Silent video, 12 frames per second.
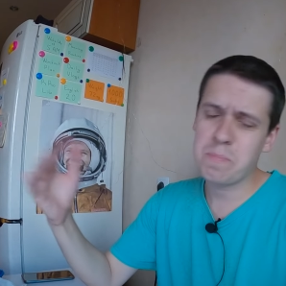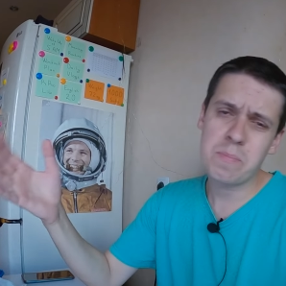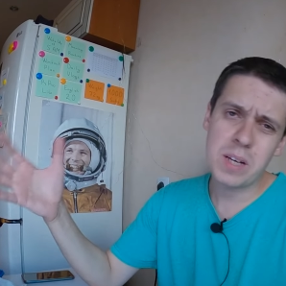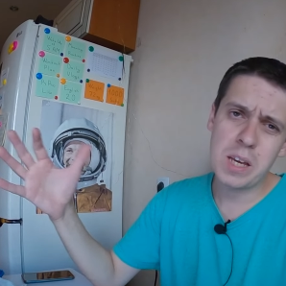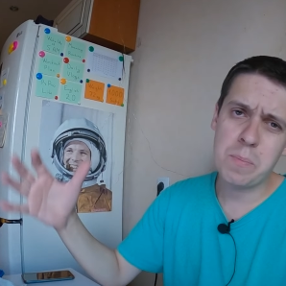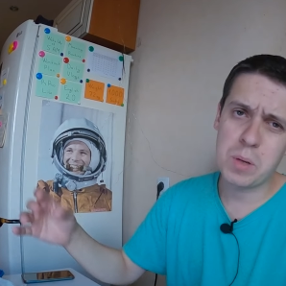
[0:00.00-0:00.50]

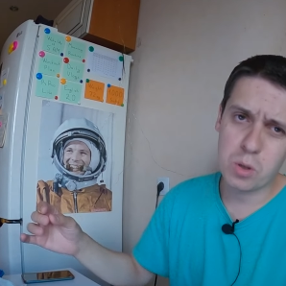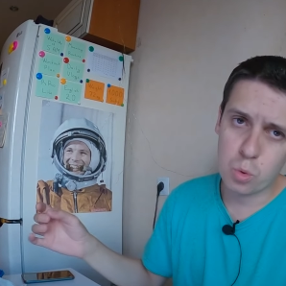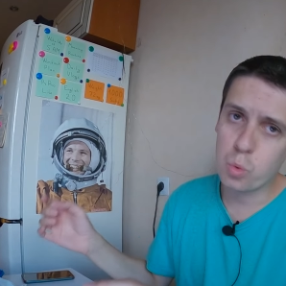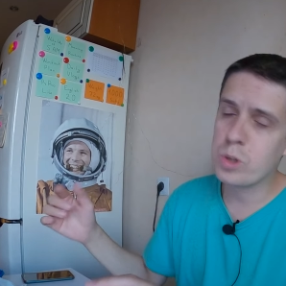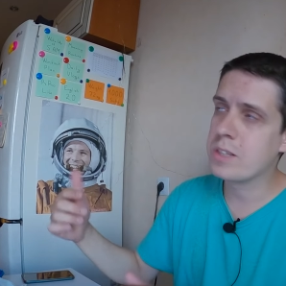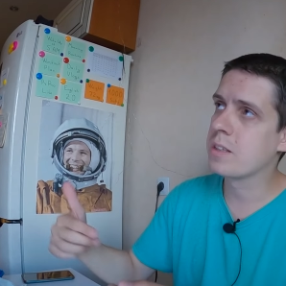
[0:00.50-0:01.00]
maybe
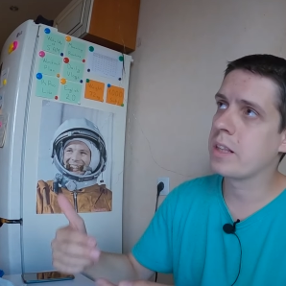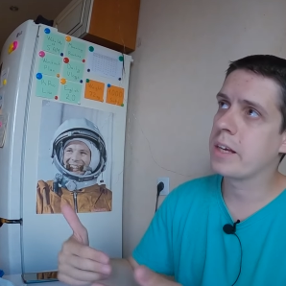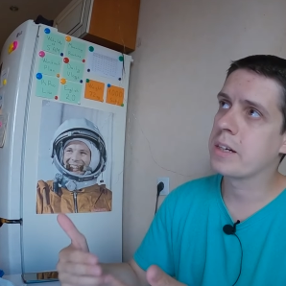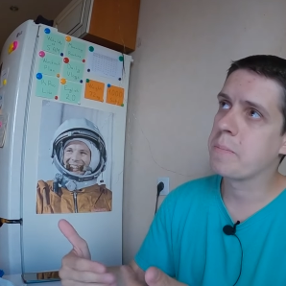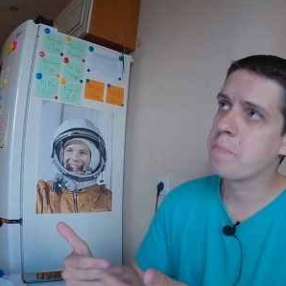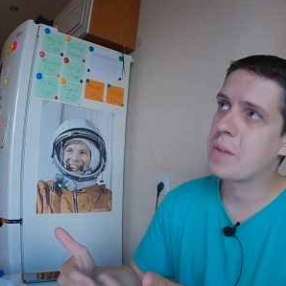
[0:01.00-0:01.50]
with
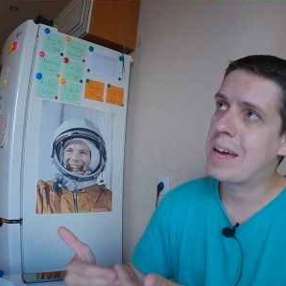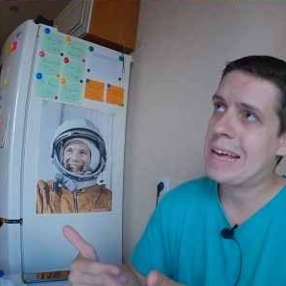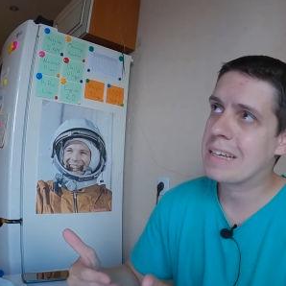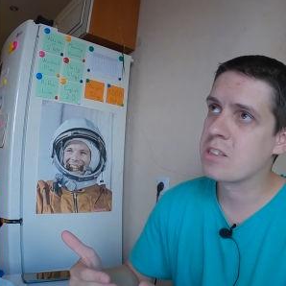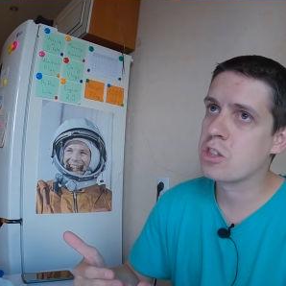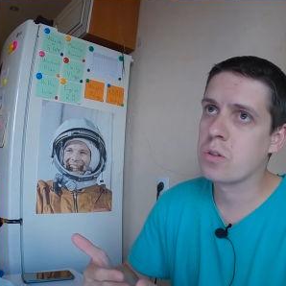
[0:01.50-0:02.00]
like
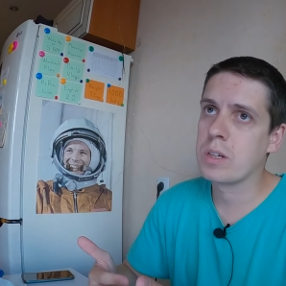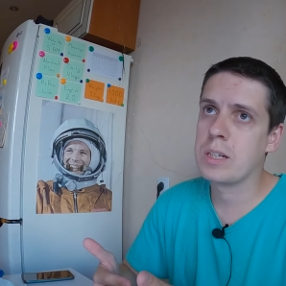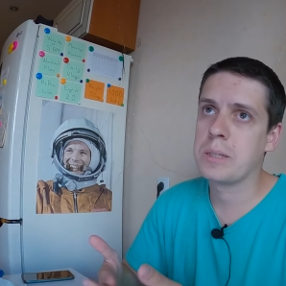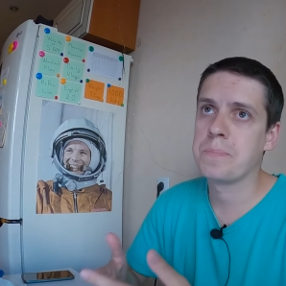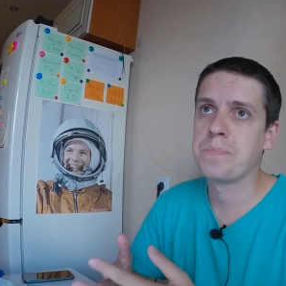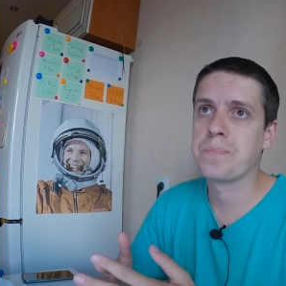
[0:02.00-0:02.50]

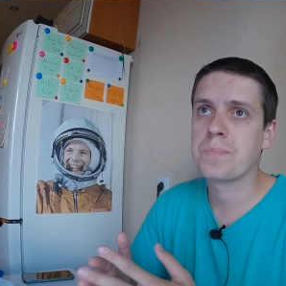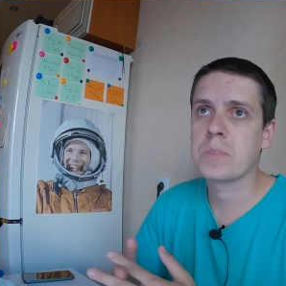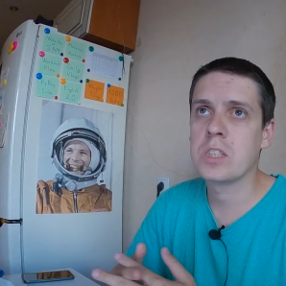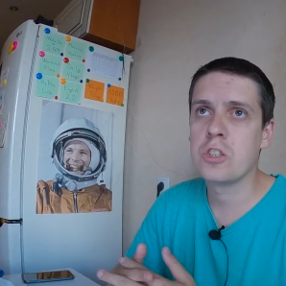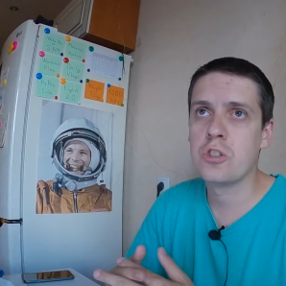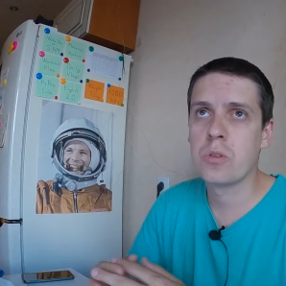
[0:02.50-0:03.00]
extra
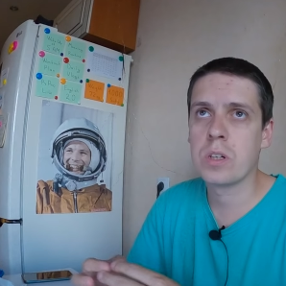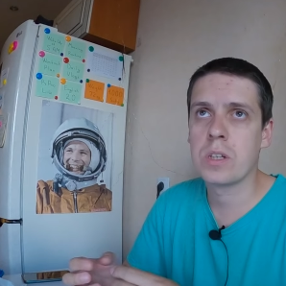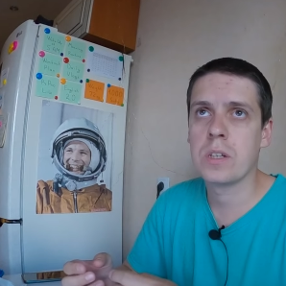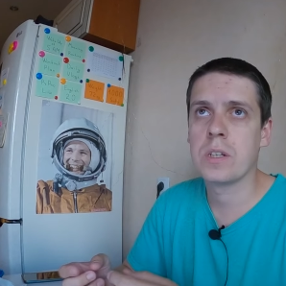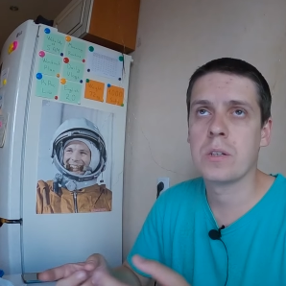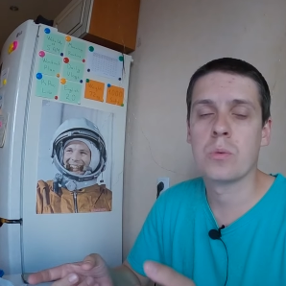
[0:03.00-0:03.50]

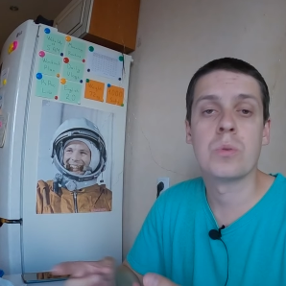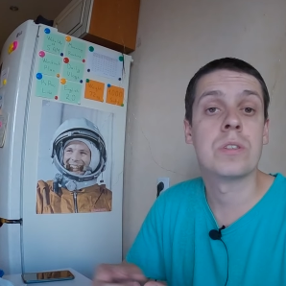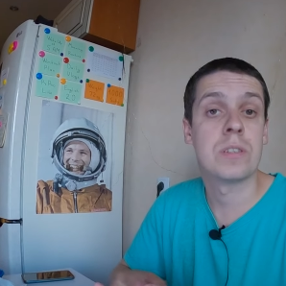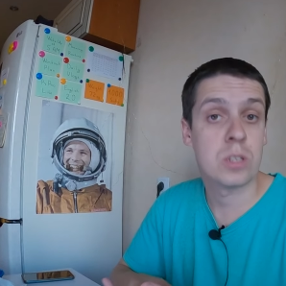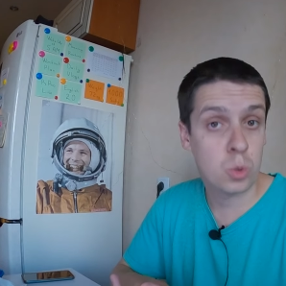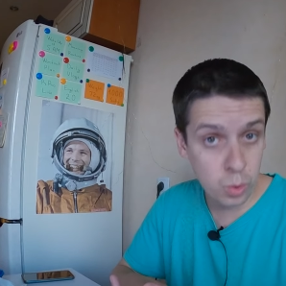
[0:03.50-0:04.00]
injury
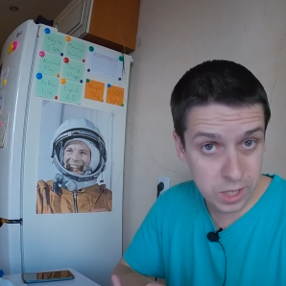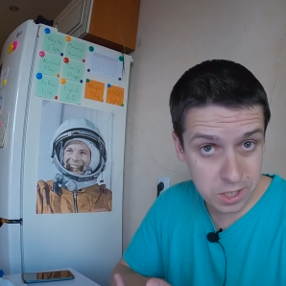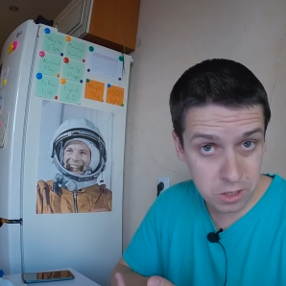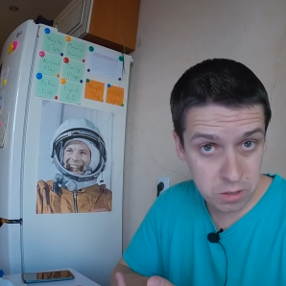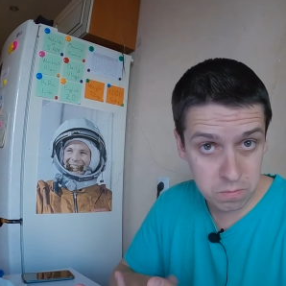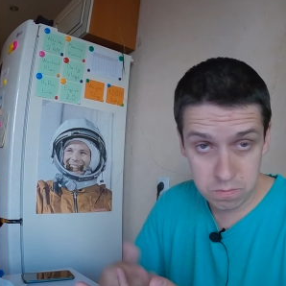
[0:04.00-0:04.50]
with this
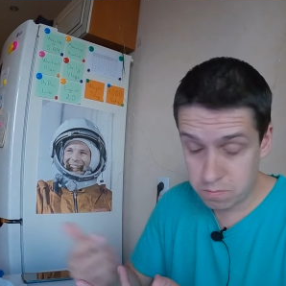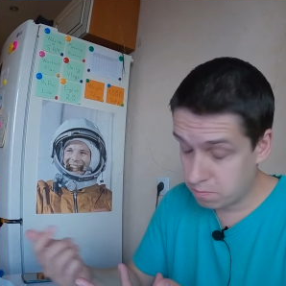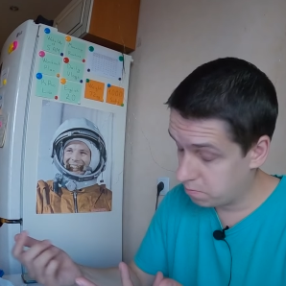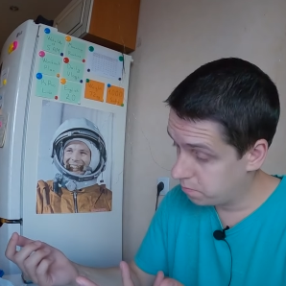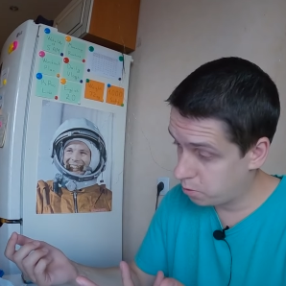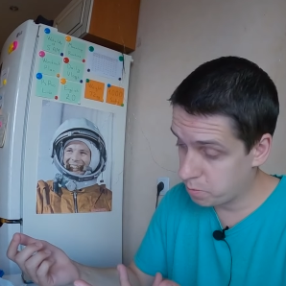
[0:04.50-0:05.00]
wind
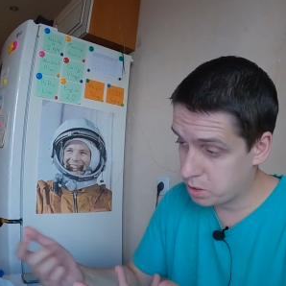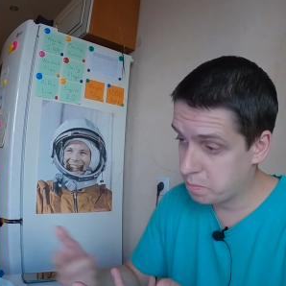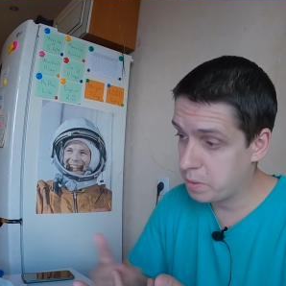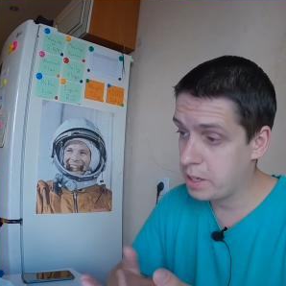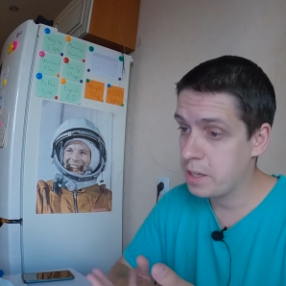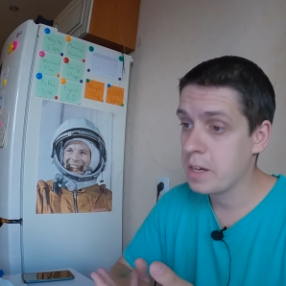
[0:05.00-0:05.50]
from the
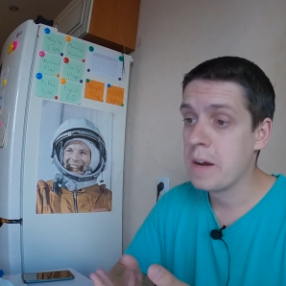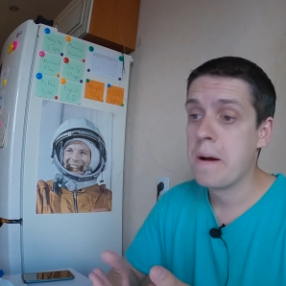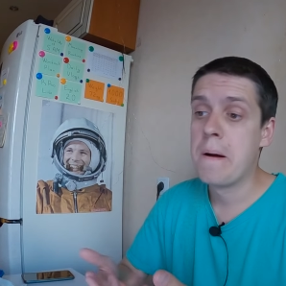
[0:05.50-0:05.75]
bay.